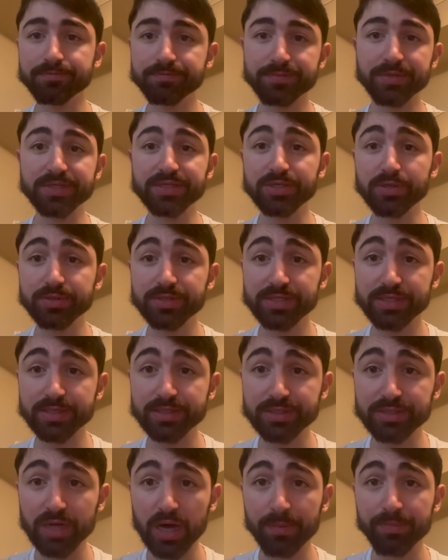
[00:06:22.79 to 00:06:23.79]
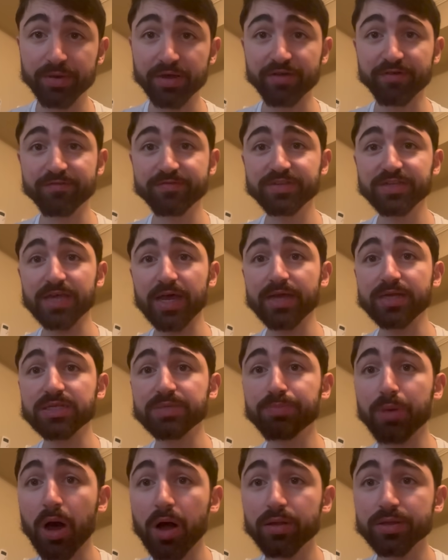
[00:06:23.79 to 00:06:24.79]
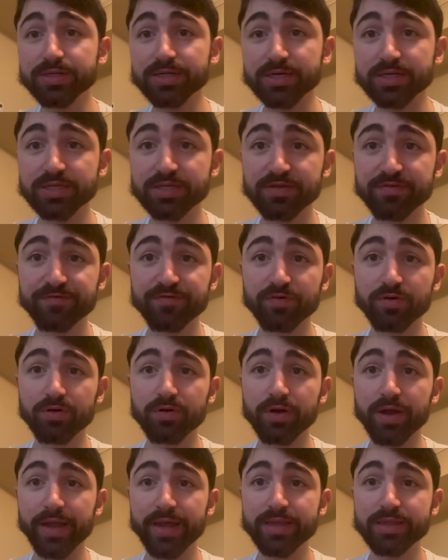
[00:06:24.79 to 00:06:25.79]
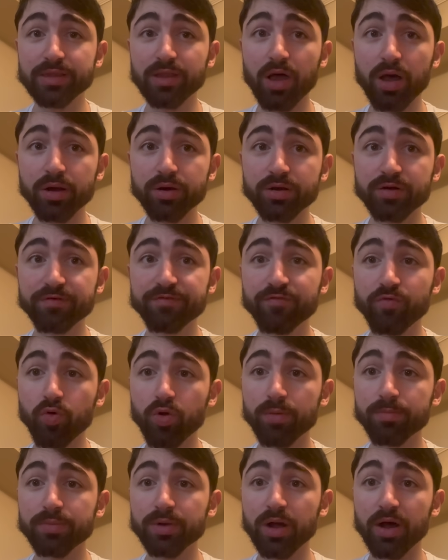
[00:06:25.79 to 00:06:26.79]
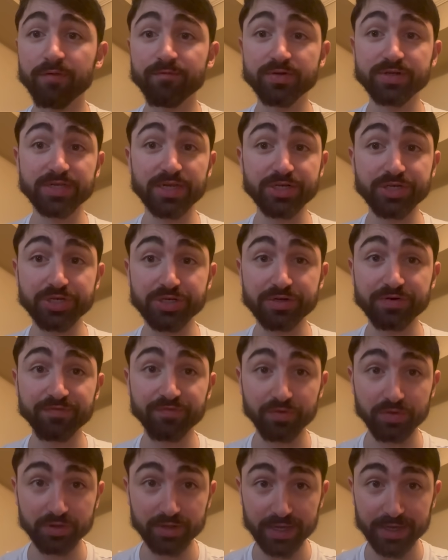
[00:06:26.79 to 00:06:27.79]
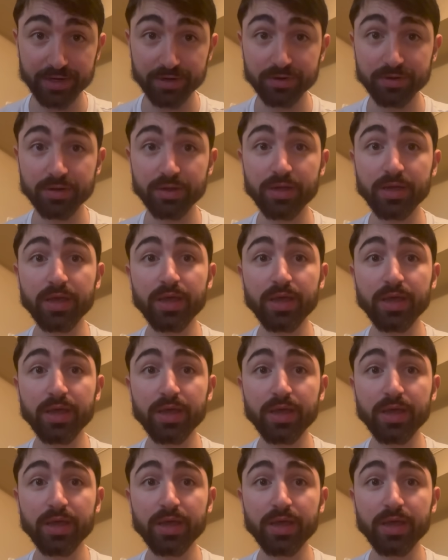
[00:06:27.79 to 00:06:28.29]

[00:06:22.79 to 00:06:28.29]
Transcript: associated topic of science politics for a longer form conversation for later